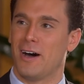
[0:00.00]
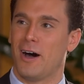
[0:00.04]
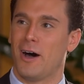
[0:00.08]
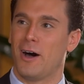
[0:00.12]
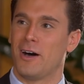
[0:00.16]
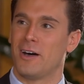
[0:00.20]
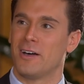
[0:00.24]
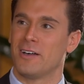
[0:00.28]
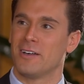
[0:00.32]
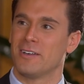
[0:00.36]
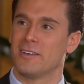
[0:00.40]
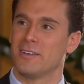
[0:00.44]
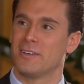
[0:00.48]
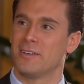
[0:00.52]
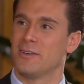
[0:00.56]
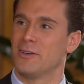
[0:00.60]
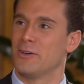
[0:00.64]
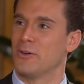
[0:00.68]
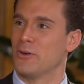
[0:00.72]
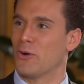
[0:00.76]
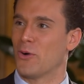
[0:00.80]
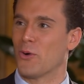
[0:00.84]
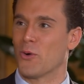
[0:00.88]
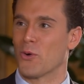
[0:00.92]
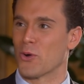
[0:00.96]
uh
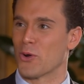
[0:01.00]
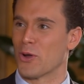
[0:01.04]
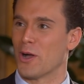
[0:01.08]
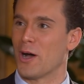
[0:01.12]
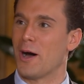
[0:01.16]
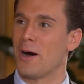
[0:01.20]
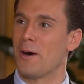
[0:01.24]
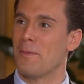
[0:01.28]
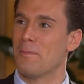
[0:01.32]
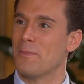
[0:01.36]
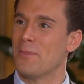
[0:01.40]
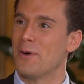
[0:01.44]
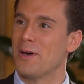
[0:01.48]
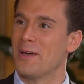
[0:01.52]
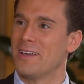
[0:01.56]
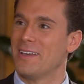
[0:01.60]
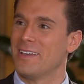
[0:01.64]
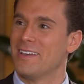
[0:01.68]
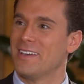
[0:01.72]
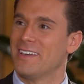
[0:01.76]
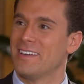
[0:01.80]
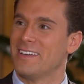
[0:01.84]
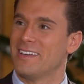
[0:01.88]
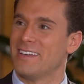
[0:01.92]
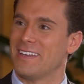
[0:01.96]
or um
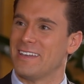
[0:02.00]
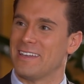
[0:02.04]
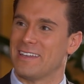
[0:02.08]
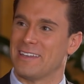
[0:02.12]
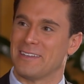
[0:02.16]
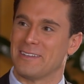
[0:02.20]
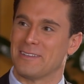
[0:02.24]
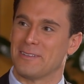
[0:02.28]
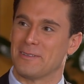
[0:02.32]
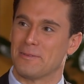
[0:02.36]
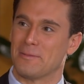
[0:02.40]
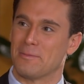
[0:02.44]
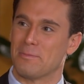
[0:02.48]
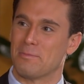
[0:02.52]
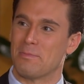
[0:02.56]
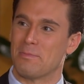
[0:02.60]
in